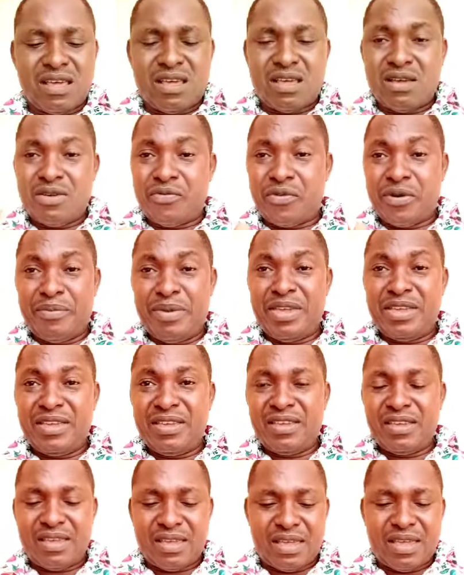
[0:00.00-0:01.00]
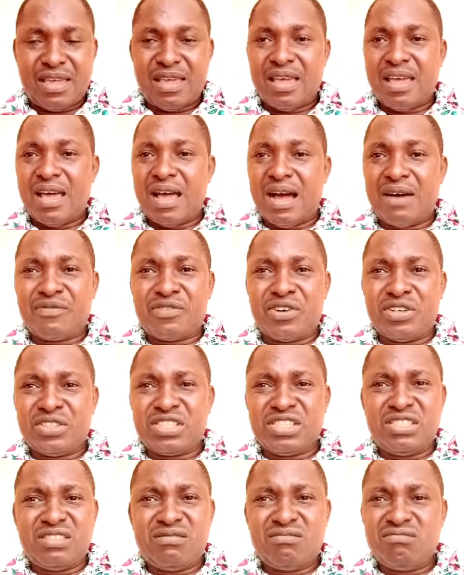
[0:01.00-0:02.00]
For me, I've
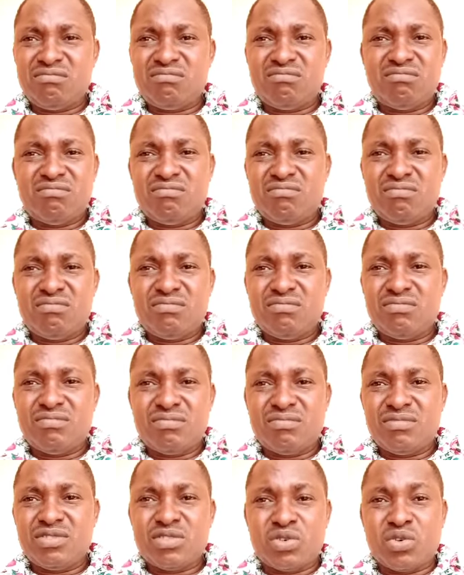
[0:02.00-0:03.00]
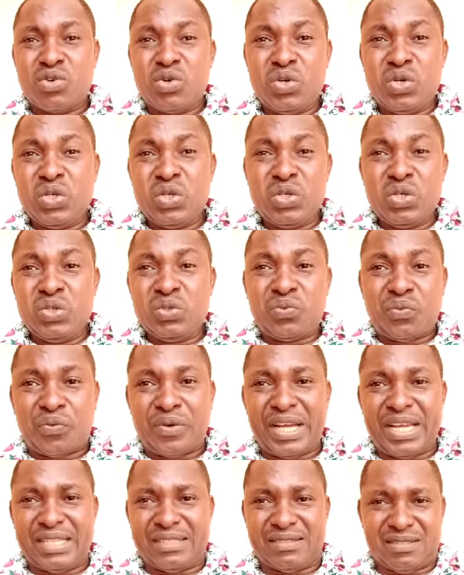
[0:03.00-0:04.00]
gotten good
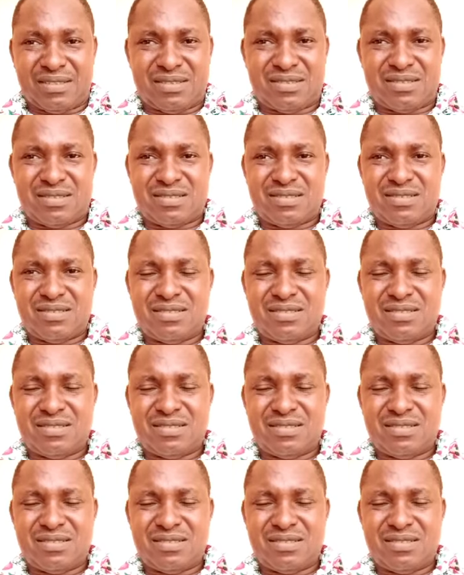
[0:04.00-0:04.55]
friends.